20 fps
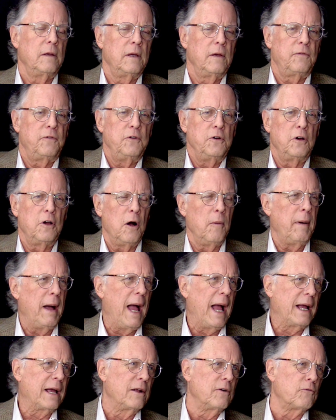If you go
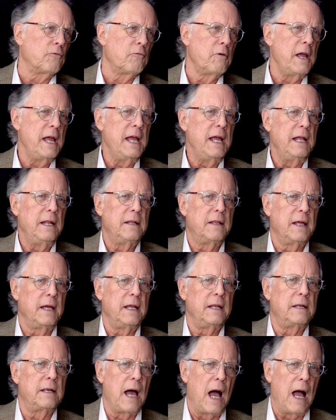back and read
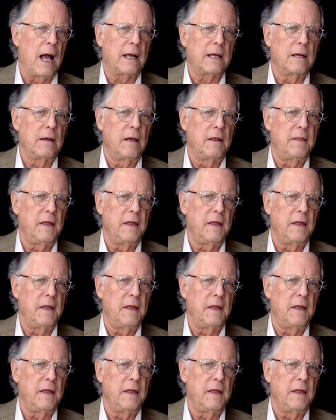the doc,